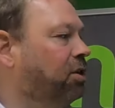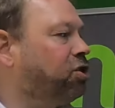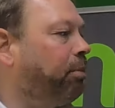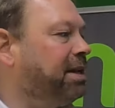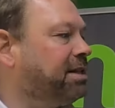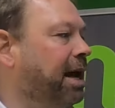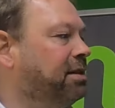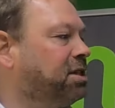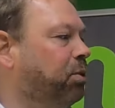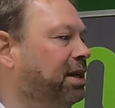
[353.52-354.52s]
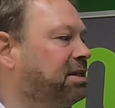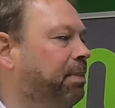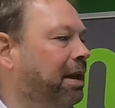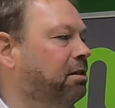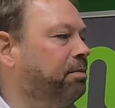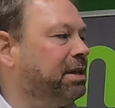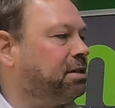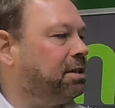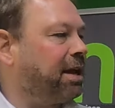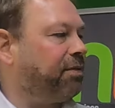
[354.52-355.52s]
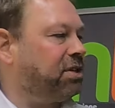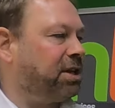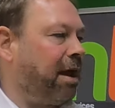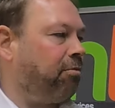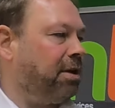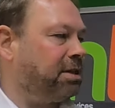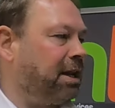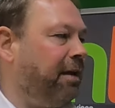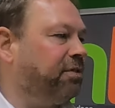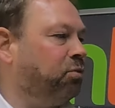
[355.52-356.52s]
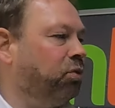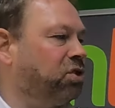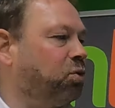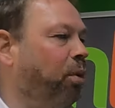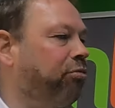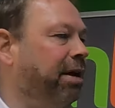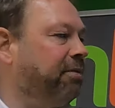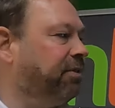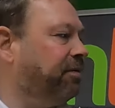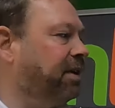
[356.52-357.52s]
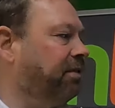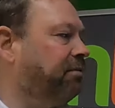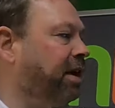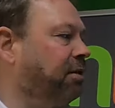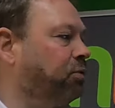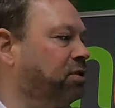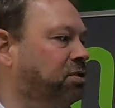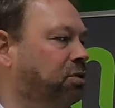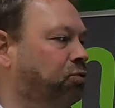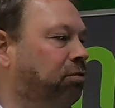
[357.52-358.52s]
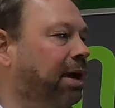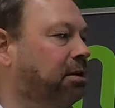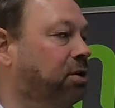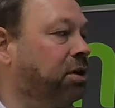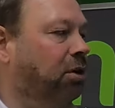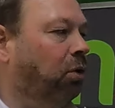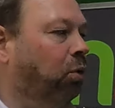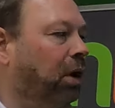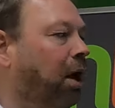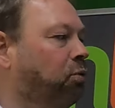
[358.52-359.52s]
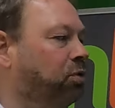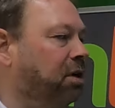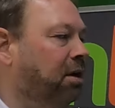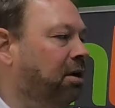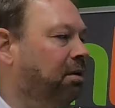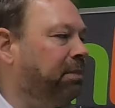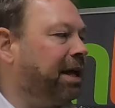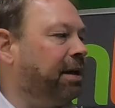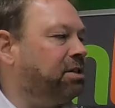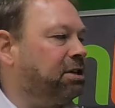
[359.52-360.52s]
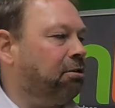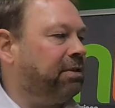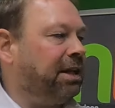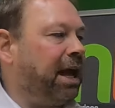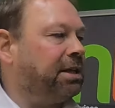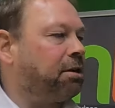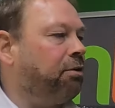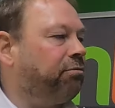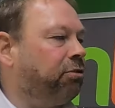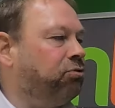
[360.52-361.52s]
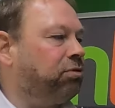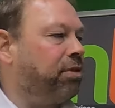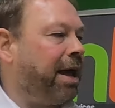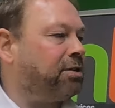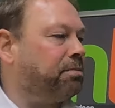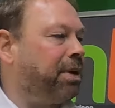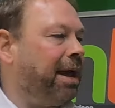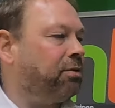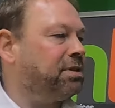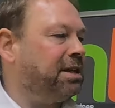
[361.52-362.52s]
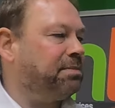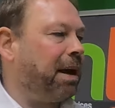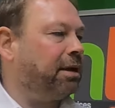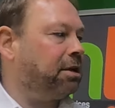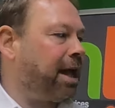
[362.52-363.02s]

Tom intends to expand the business after Sarah has left and wants to operate 15 vehicles and 2 trailers, all owned. Mackenzie currently has over £100,000 in its bank